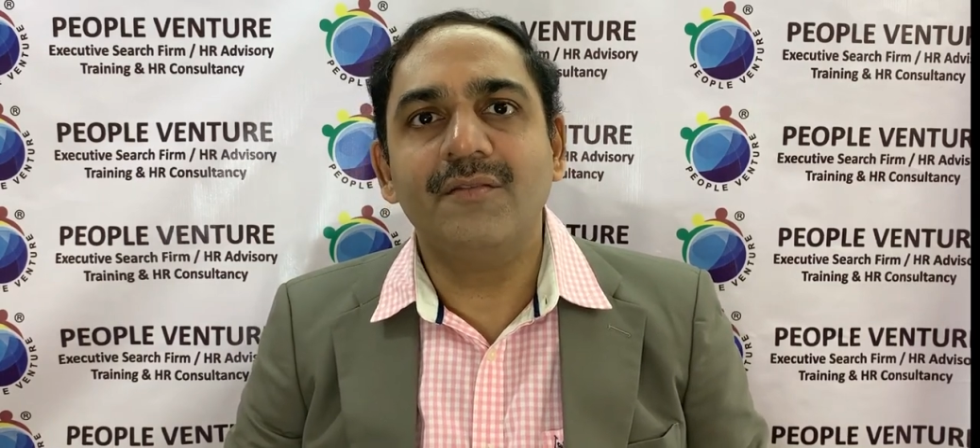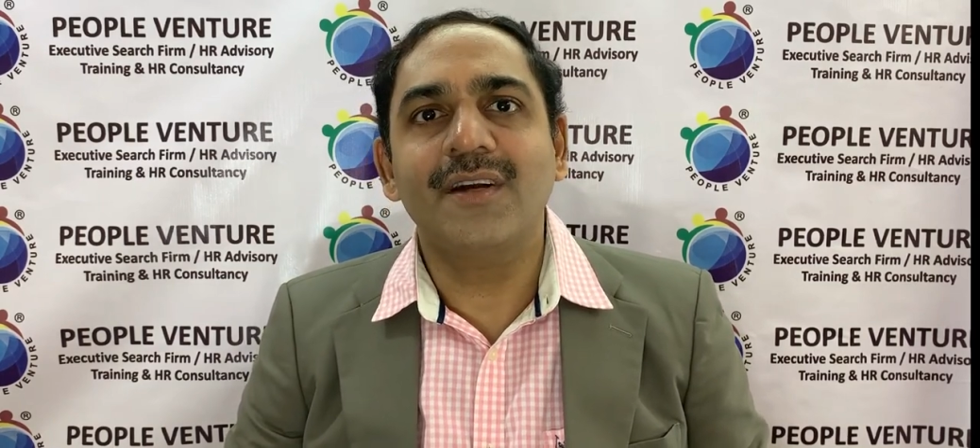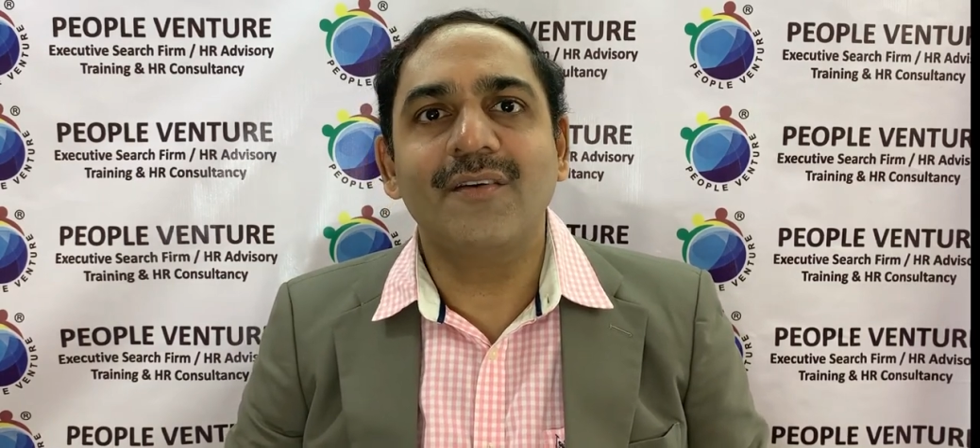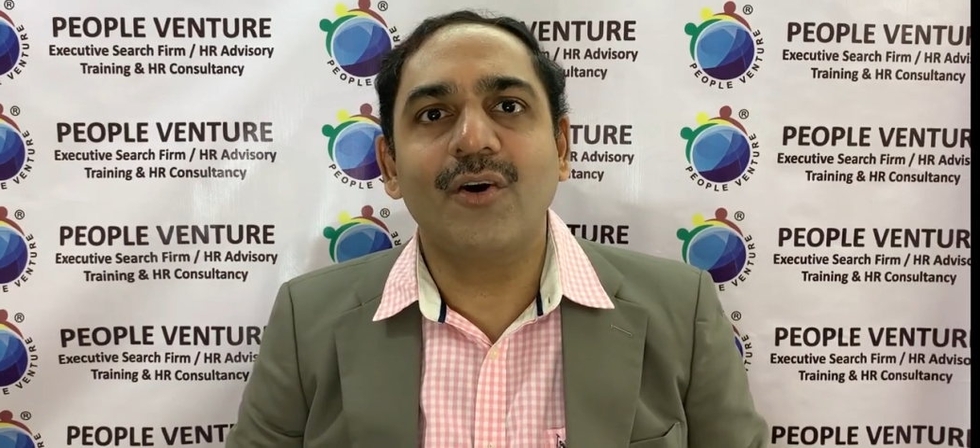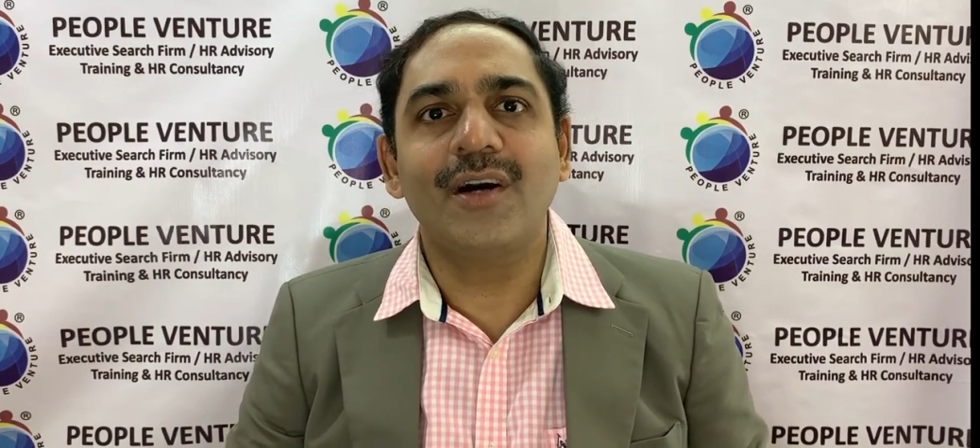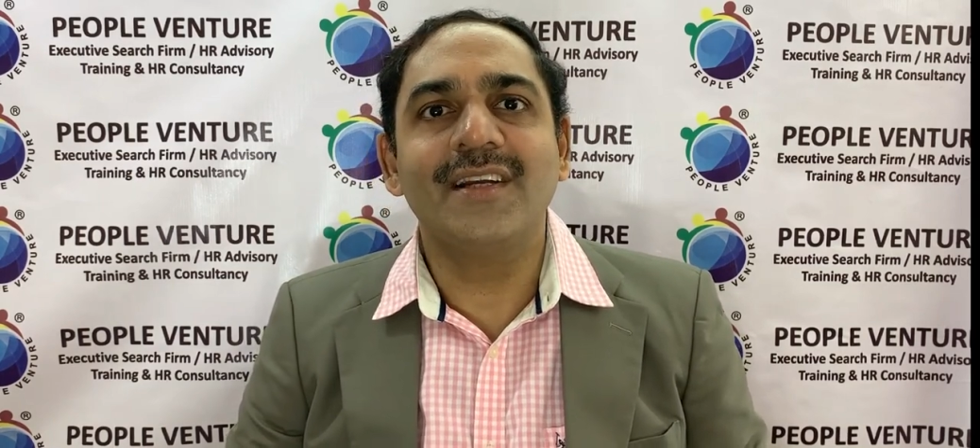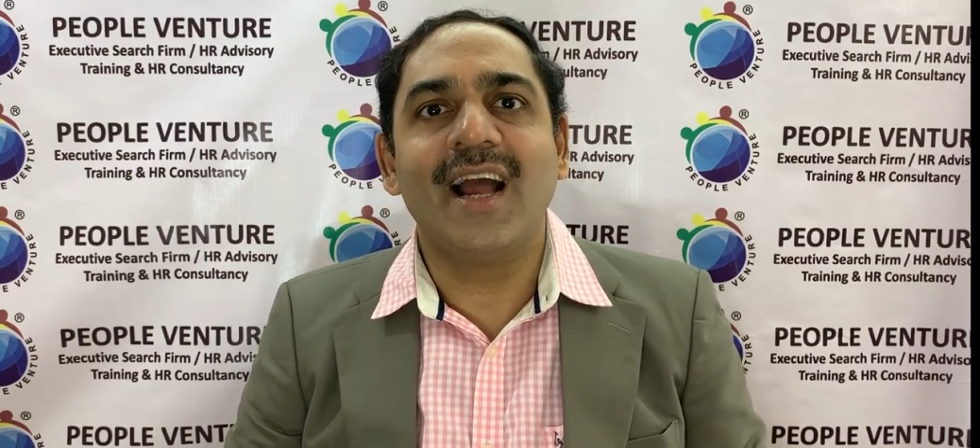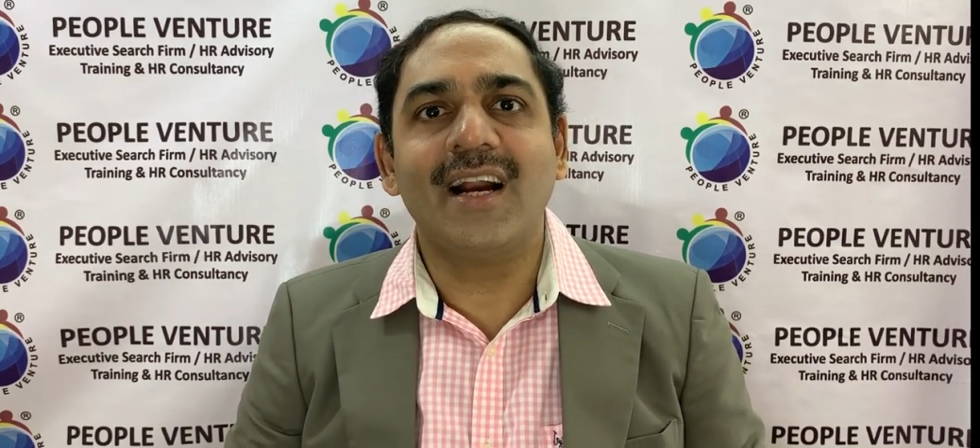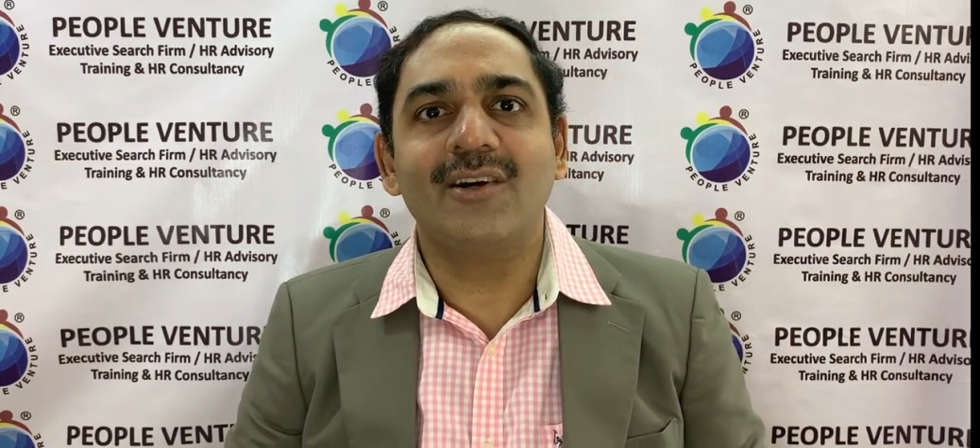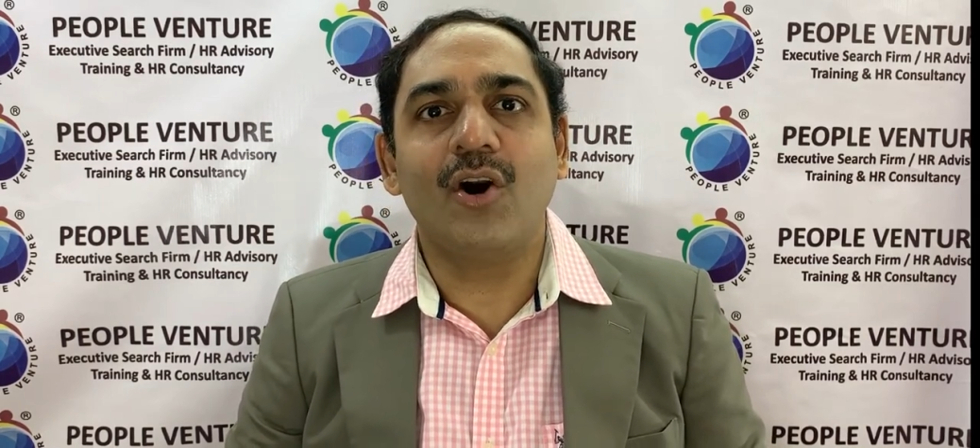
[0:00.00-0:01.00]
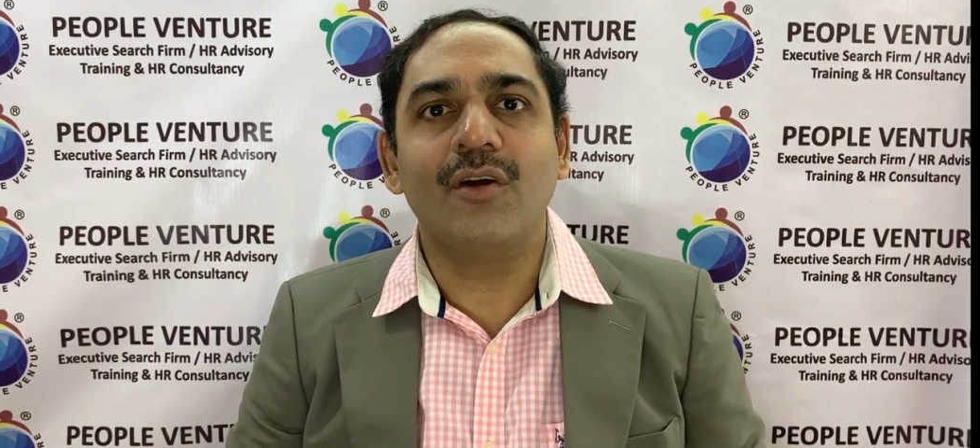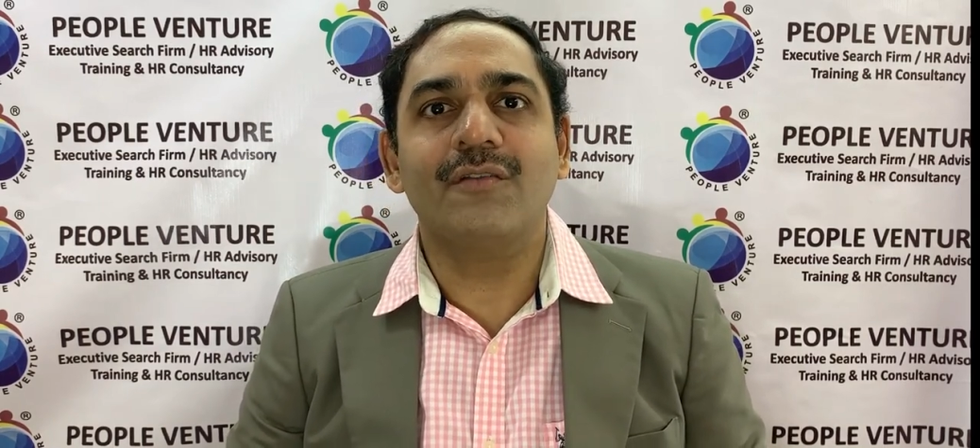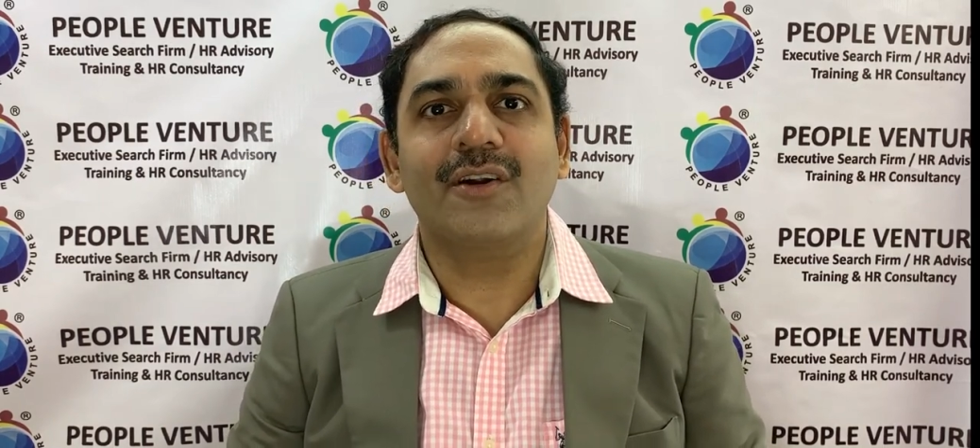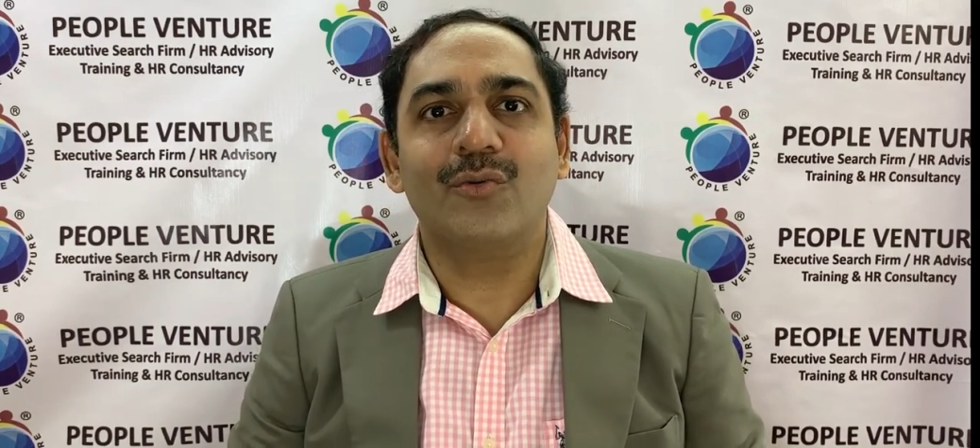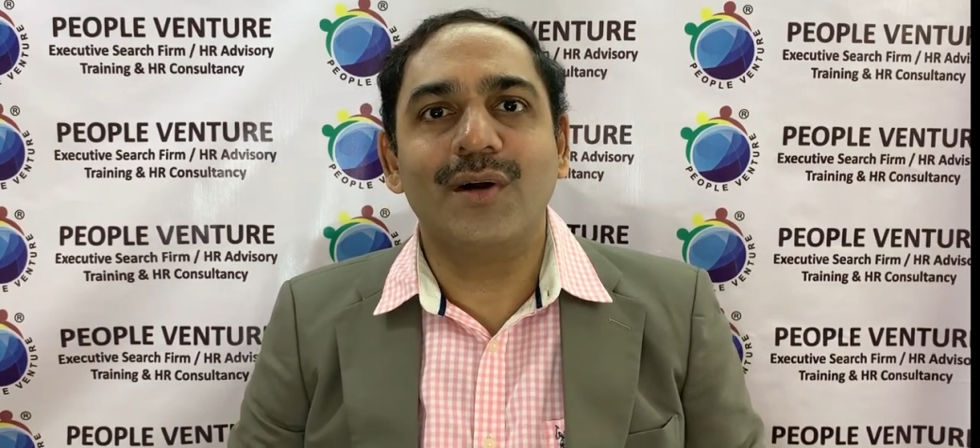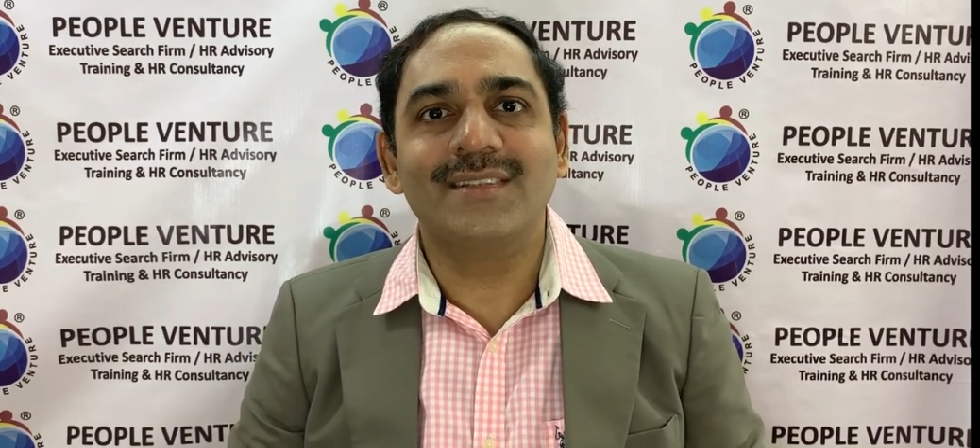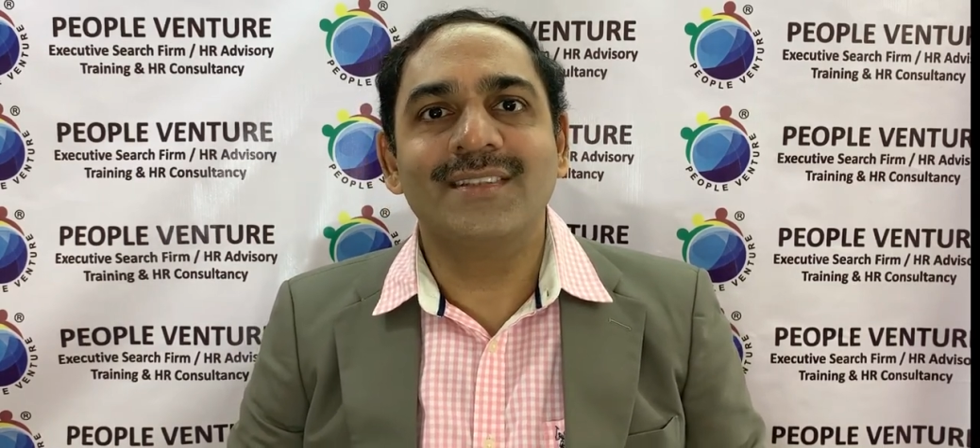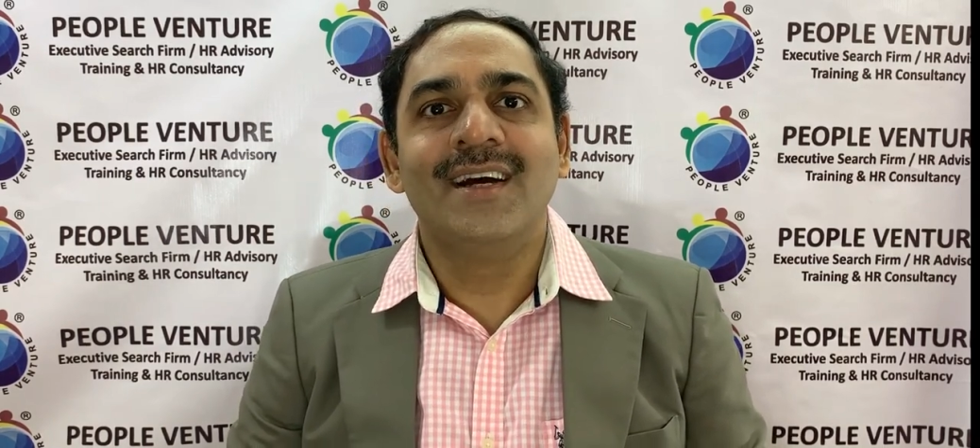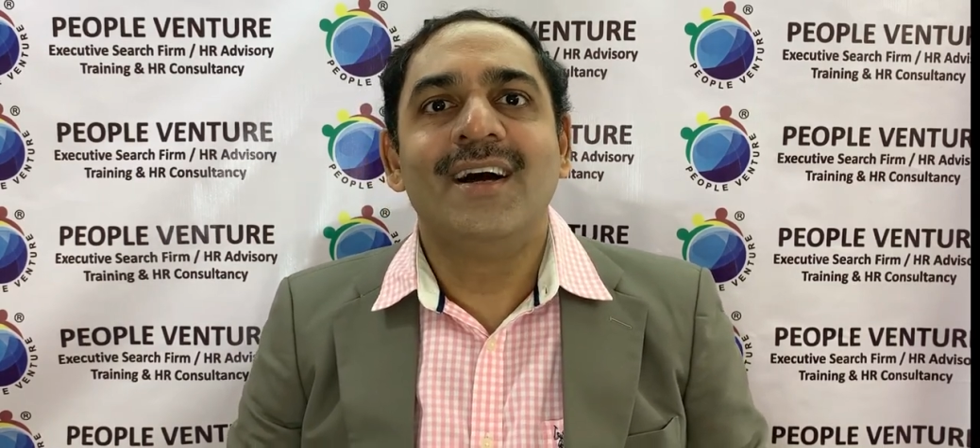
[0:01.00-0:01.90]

We have already had a lot of requests